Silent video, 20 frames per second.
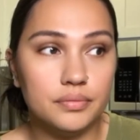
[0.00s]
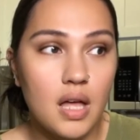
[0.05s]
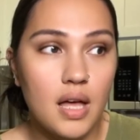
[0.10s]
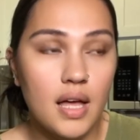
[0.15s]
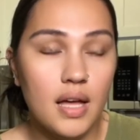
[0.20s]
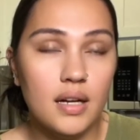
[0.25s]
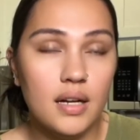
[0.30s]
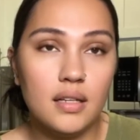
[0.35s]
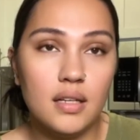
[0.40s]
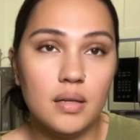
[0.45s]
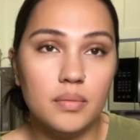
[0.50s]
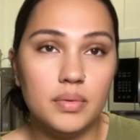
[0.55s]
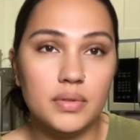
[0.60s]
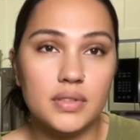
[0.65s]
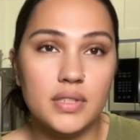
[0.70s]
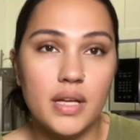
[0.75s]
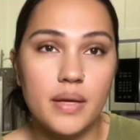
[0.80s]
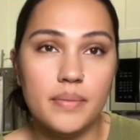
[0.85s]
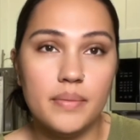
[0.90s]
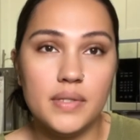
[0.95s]
I had a couple
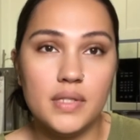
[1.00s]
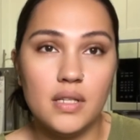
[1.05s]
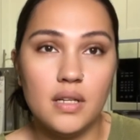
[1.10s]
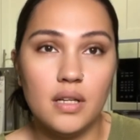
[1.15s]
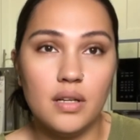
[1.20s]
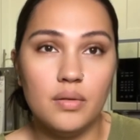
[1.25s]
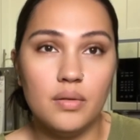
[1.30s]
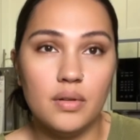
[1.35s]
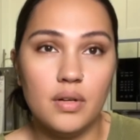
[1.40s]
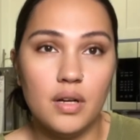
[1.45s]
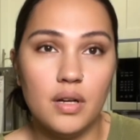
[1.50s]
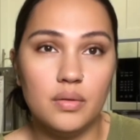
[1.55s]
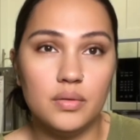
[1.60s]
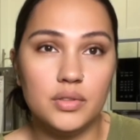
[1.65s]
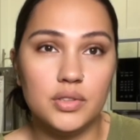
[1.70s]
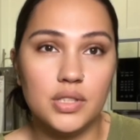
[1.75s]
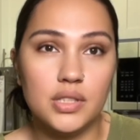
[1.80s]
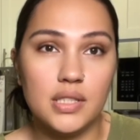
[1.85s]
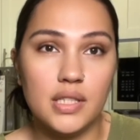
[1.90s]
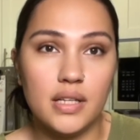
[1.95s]
times today where I was
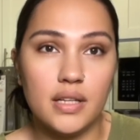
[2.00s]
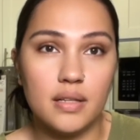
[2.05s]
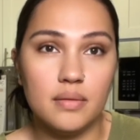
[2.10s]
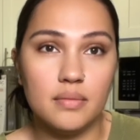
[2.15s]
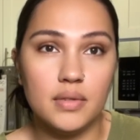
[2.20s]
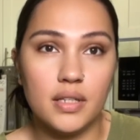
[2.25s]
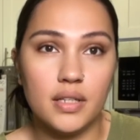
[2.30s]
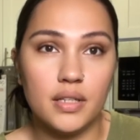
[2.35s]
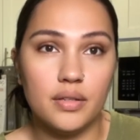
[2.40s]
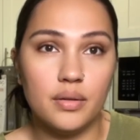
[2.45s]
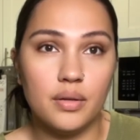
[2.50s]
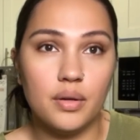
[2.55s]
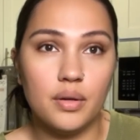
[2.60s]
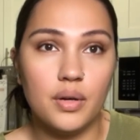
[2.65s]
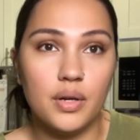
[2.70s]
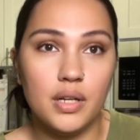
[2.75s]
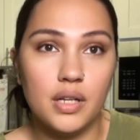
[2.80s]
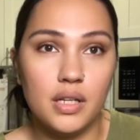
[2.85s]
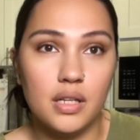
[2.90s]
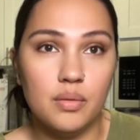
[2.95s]
just like, I'm not gonna
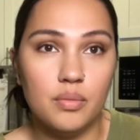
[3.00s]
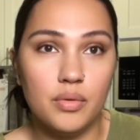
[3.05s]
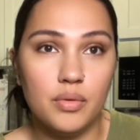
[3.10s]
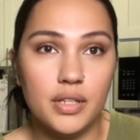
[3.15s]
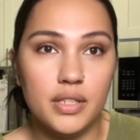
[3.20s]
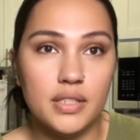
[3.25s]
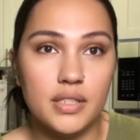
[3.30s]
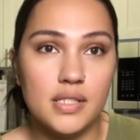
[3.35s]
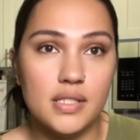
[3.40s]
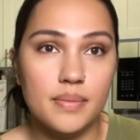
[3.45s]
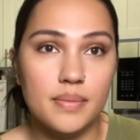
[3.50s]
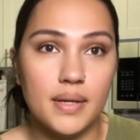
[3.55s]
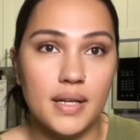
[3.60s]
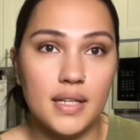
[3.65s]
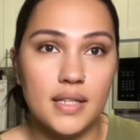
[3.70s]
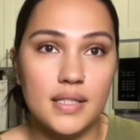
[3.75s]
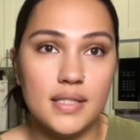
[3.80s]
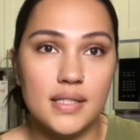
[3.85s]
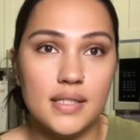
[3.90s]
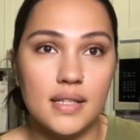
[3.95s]
record anymore, it doesn't make
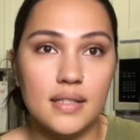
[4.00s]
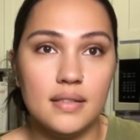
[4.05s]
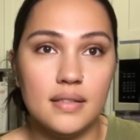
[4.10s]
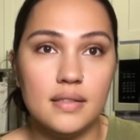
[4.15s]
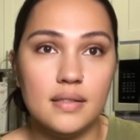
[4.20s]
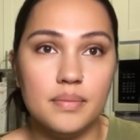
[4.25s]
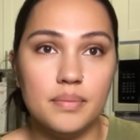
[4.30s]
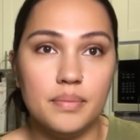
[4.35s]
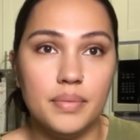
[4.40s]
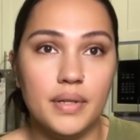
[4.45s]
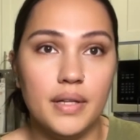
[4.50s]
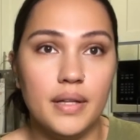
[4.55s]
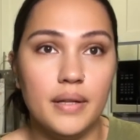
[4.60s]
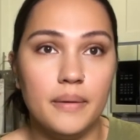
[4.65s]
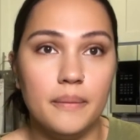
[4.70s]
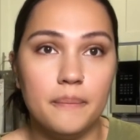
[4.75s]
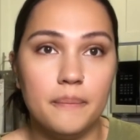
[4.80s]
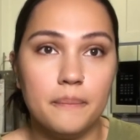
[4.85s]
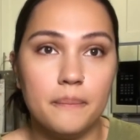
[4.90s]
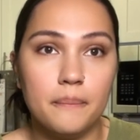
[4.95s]
any sense, but
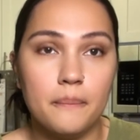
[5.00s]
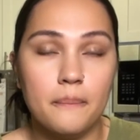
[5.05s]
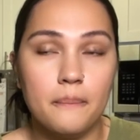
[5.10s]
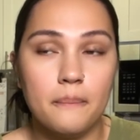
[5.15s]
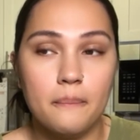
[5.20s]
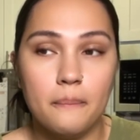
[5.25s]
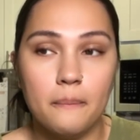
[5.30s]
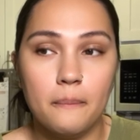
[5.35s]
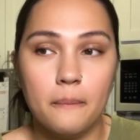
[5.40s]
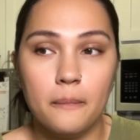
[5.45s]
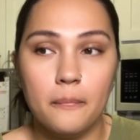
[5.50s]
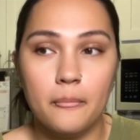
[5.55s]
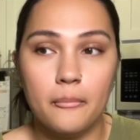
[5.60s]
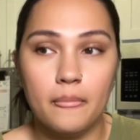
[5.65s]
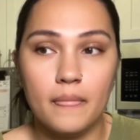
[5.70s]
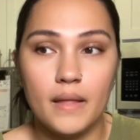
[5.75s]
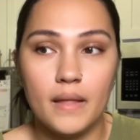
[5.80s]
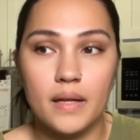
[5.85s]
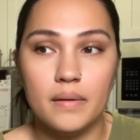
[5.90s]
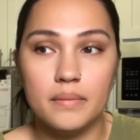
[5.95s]

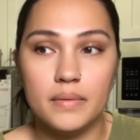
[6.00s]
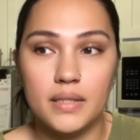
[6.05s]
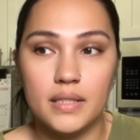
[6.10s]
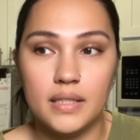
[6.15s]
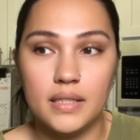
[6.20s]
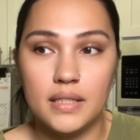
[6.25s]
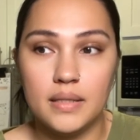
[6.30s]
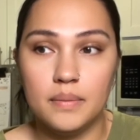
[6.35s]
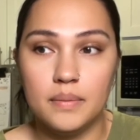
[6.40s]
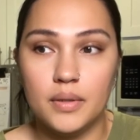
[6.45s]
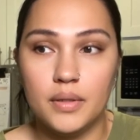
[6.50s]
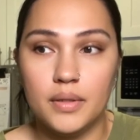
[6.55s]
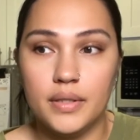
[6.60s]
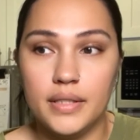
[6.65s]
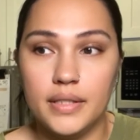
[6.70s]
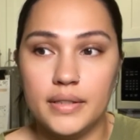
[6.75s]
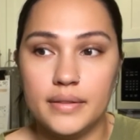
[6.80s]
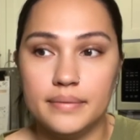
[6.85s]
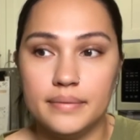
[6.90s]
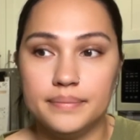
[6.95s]
I'm gonna keep going.